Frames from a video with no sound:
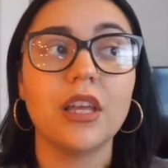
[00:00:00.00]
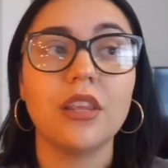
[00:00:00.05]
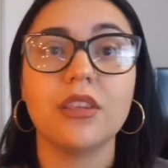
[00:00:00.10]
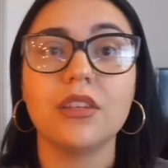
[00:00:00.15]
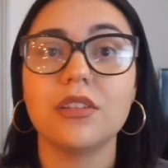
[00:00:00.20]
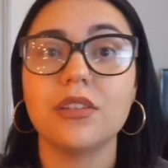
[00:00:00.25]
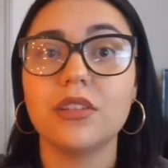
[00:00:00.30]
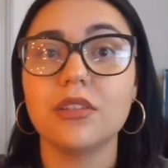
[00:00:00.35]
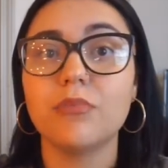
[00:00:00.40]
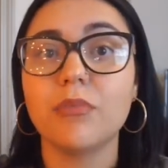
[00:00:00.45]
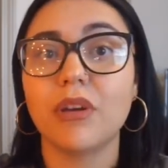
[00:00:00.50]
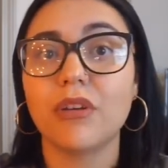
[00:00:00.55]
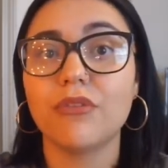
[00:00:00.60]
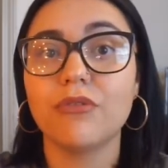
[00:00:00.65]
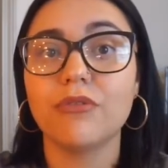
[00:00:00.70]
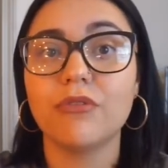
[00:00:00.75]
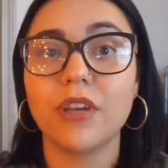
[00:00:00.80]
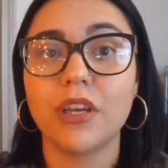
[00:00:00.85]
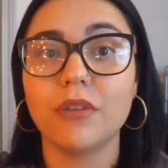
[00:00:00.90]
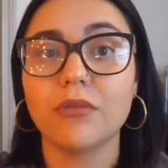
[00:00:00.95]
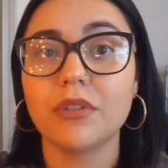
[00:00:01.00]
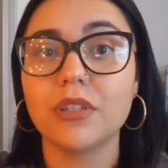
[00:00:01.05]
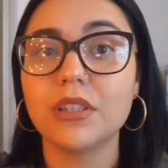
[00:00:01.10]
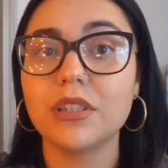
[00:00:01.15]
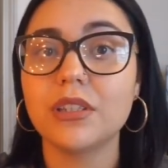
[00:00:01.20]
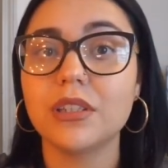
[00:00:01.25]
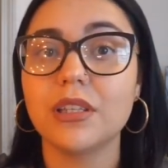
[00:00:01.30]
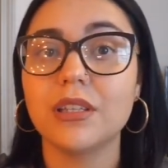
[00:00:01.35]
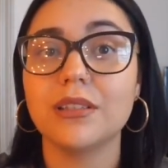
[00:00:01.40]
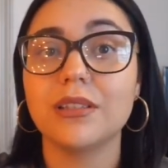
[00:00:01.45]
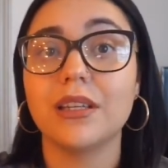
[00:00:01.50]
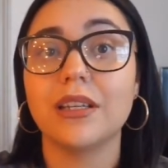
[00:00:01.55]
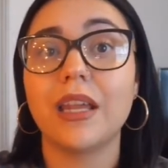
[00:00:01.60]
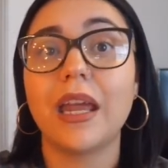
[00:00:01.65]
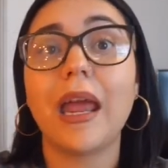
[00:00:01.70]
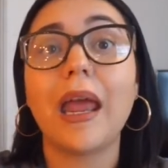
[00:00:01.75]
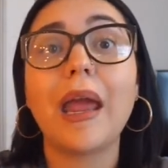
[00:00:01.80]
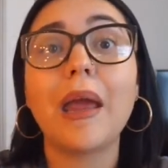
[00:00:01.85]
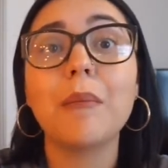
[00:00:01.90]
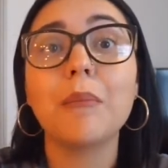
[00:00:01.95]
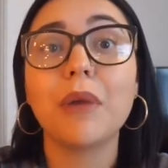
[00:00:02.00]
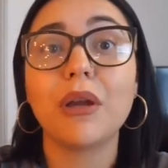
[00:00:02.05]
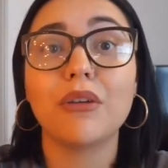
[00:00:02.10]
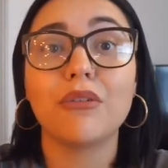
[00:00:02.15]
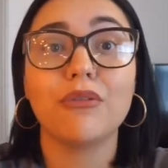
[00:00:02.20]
this is my favorite season and my